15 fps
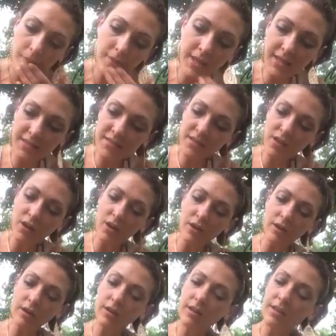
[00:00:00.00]
Next
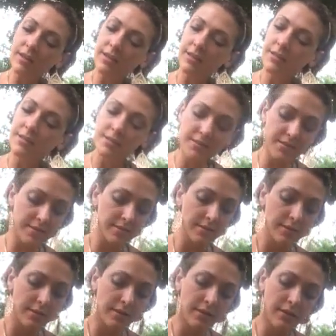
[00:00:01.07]
card is
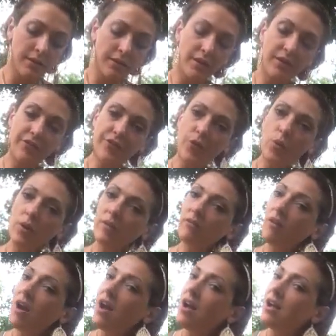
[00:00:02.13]
the Four
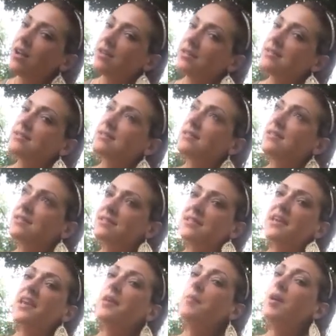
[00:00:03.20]
of Rods. This
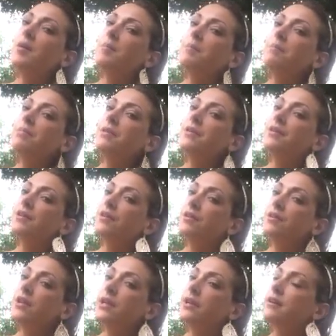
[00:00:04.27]
came up
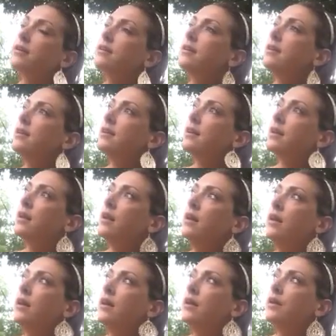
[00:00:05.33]
earlier in
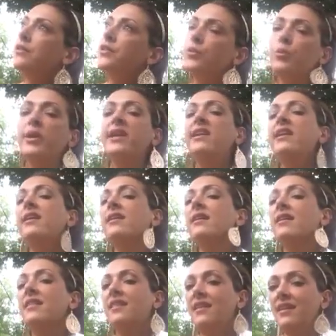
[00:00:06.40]
the
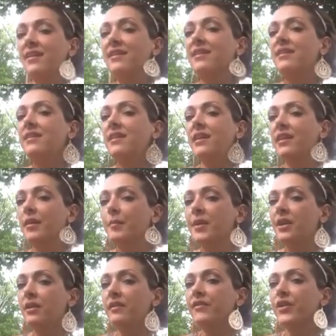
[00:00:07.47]
reading that I did in the
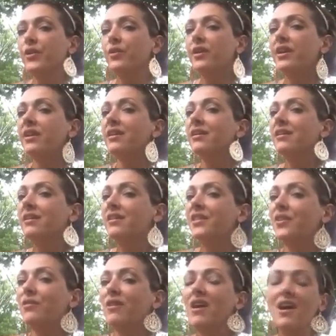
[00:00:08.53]
middle of the creek on
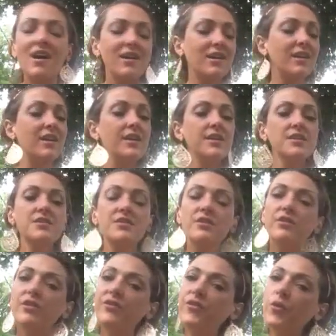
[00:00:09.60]
the rock.
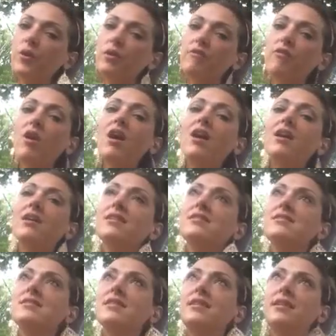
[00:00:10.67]
So the Four of
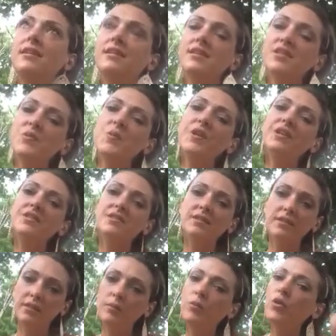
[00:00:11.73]
Rods, in this one, it's
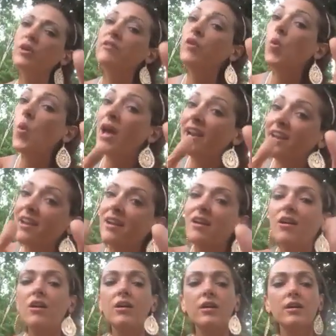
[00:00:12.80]
a little more of a wedding
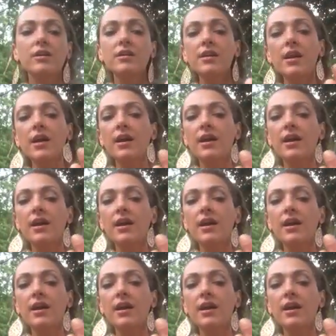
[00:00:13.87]
card,